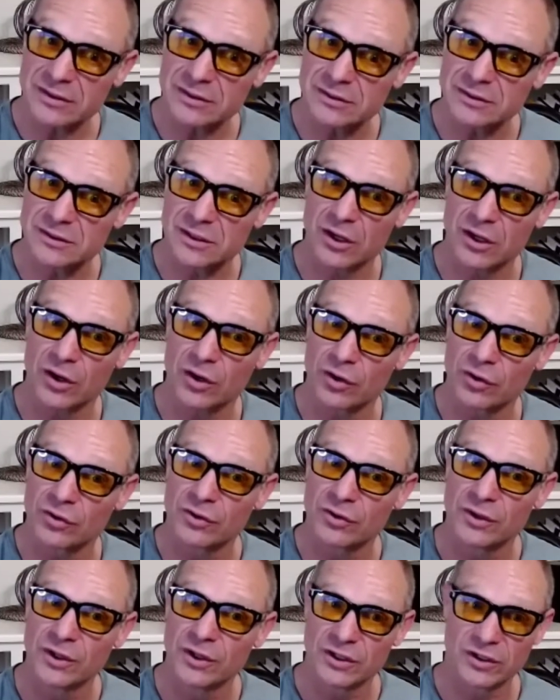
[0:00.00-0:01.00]
so
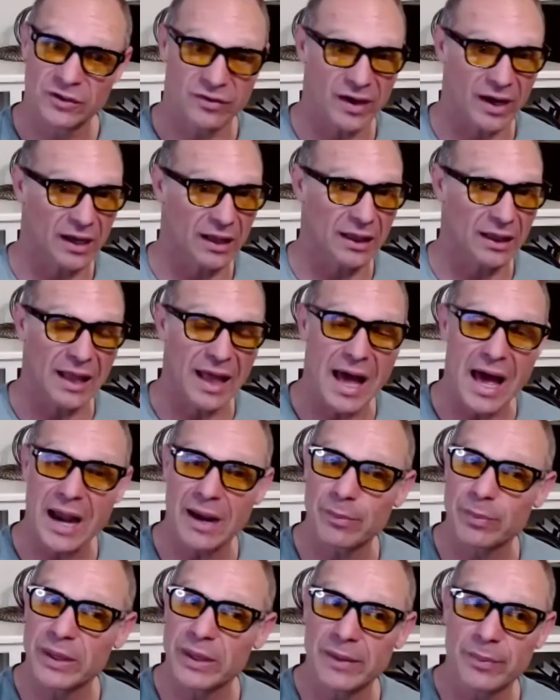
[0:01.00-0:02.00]
mm. you've got a lot
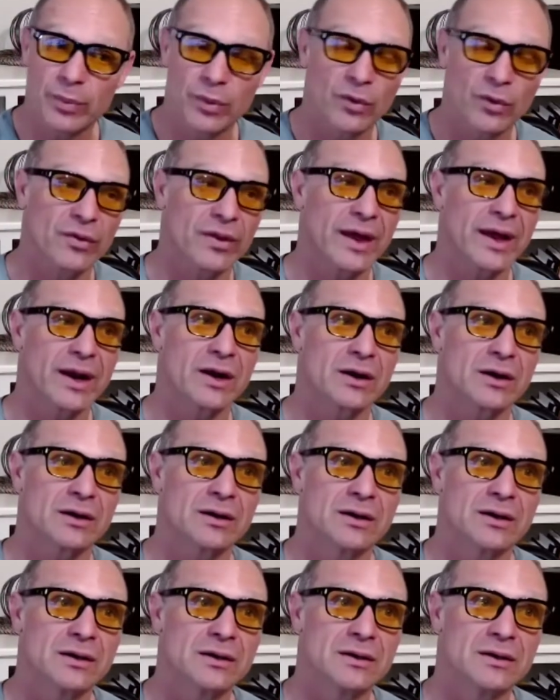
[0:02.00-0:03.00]
of people that are
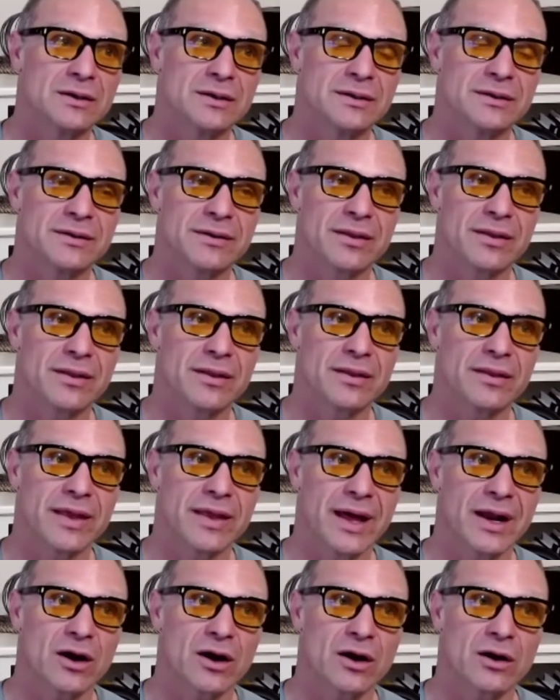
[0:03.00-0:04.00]

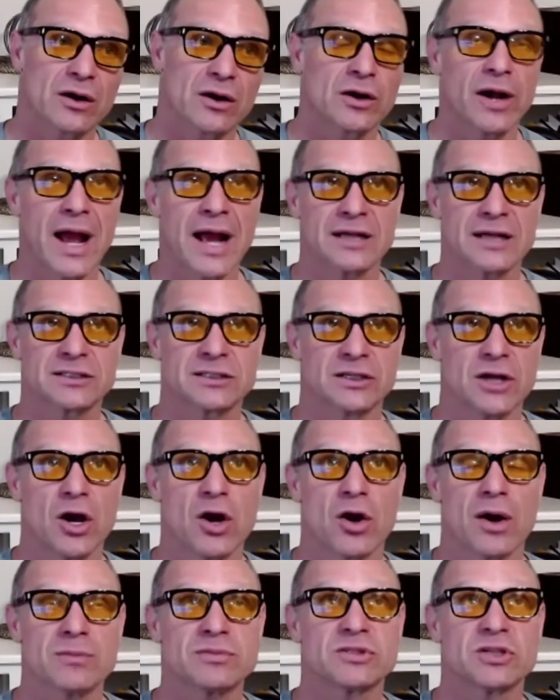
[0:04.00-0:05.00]
that are, or actually,
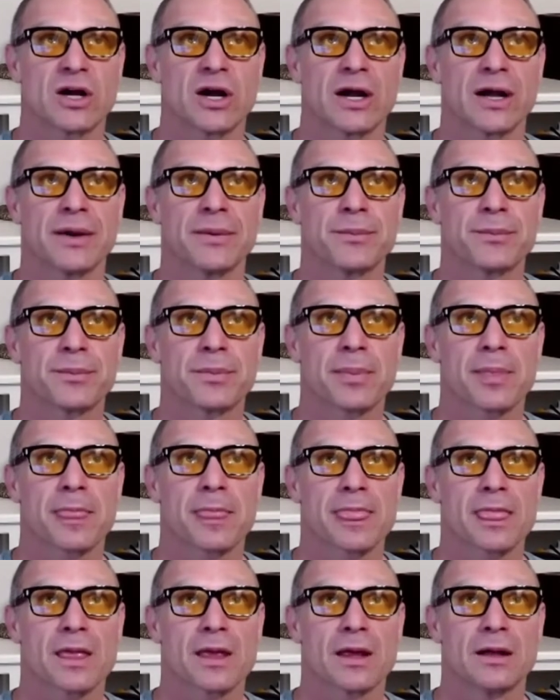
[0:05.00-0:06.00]
no, I'm sorry.
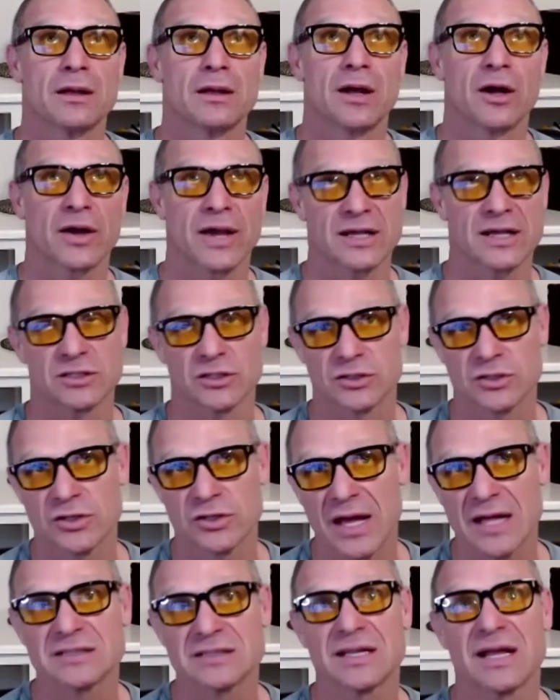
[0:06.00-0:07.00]
Okay, so
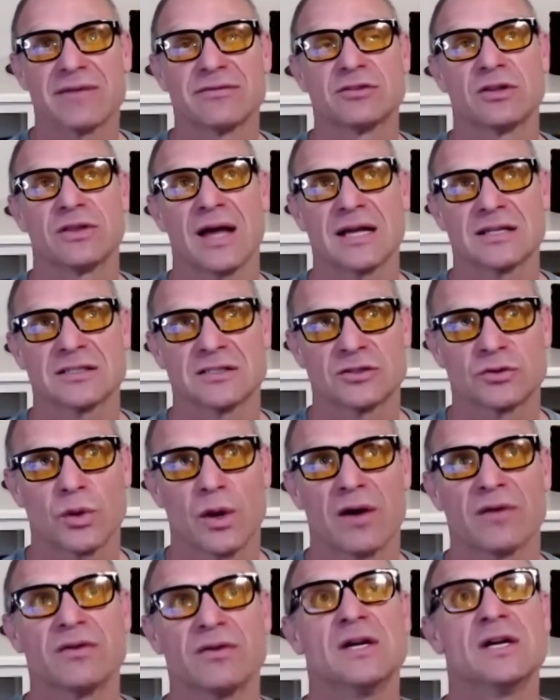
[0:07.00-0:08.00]
2011,
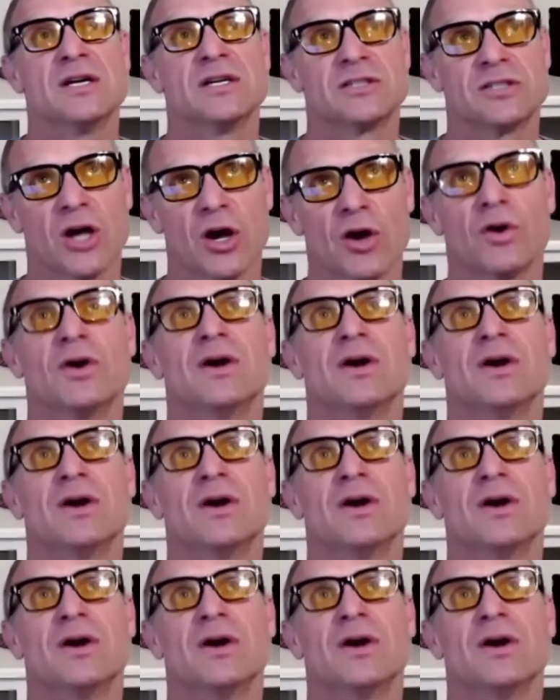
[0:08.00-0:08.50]
2012. So,